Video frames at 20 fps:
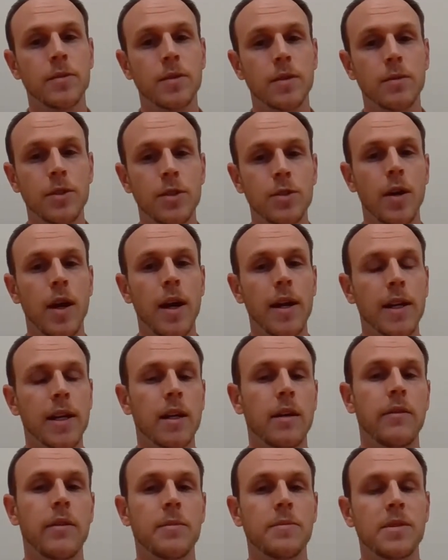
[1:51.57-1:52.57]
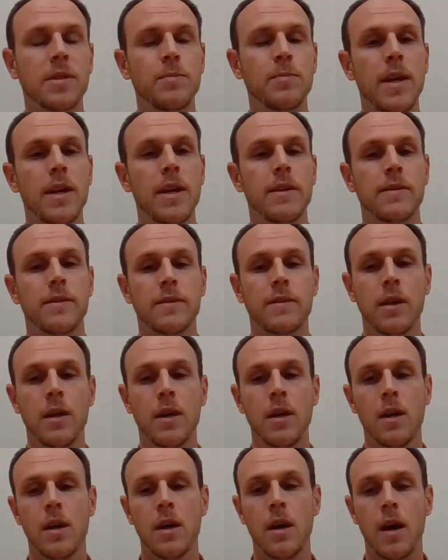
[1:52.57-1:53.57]
So we try to give them space
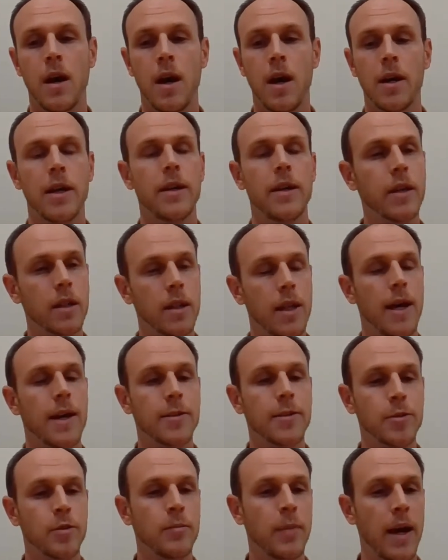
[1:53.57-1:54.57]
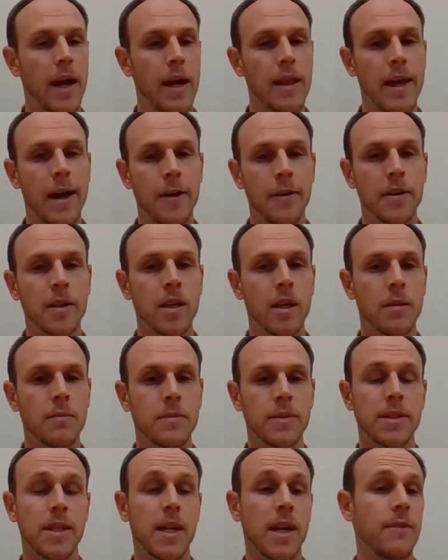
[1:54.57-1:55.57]
in the classroom by allowing
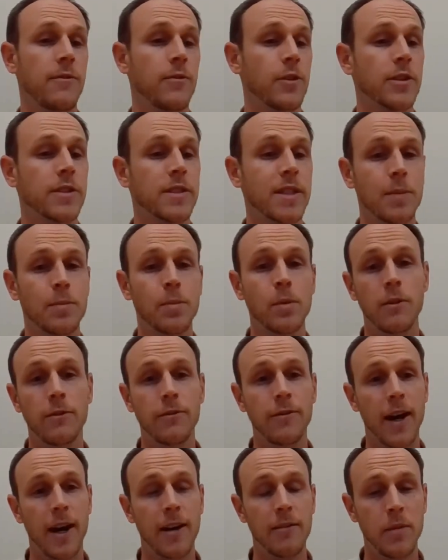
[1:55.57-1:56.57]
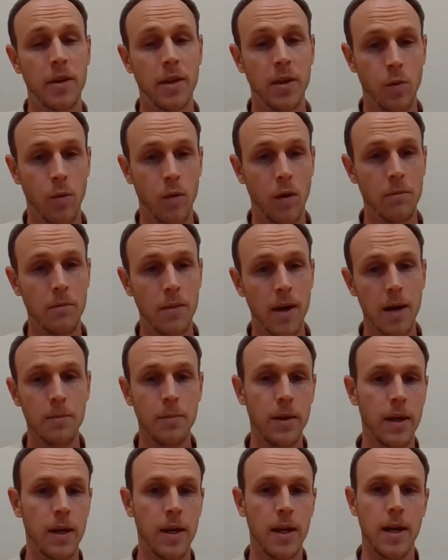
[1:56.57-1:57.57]
them, say, for example, a 5-minute warm up